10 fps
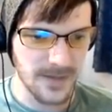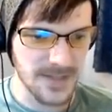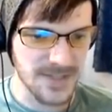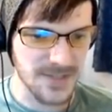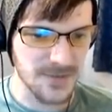
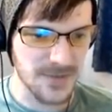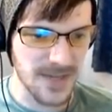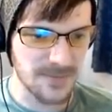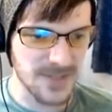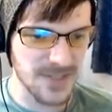I see you
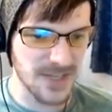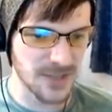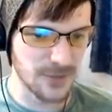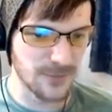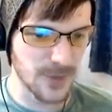there, Mister
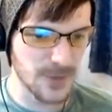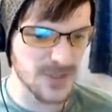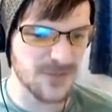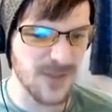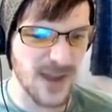Yellow
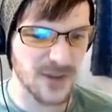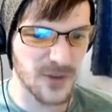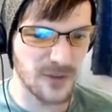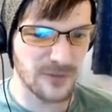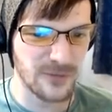Focus. Fuck
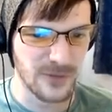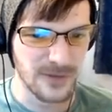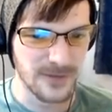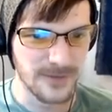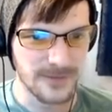off.
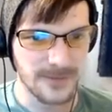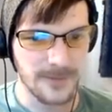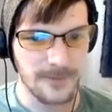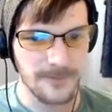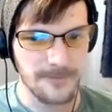
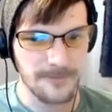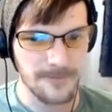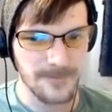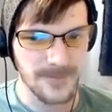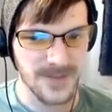
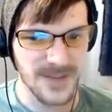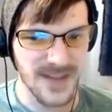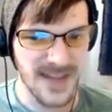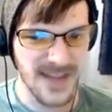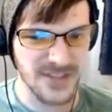
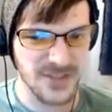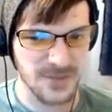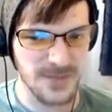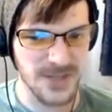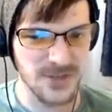Yeah, it's
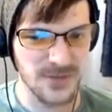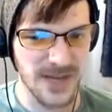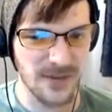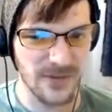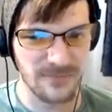just me and you
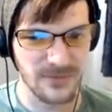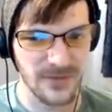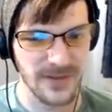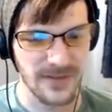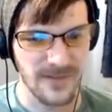now, Red
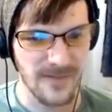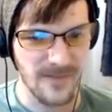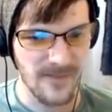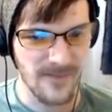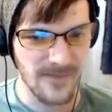Boy.
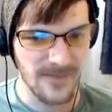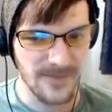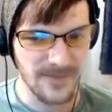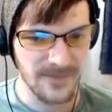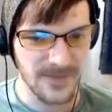
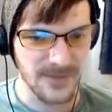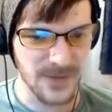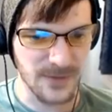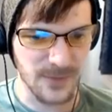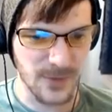
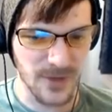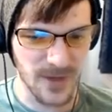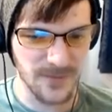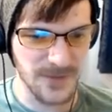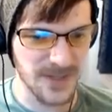Feeling real
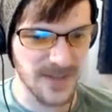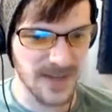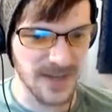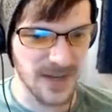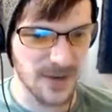confident in
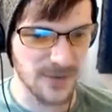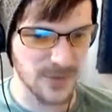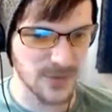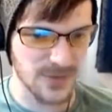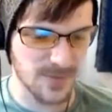that car
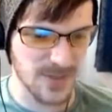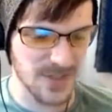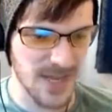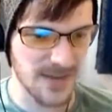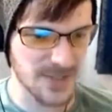of yours. It'd be
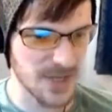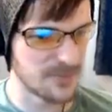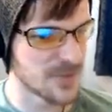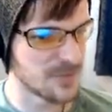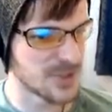a
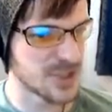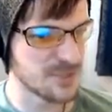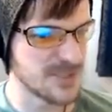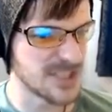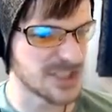shame if someone
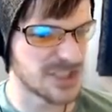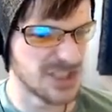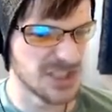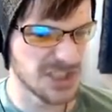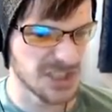smashed
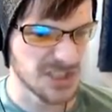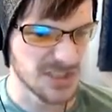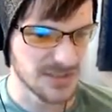it.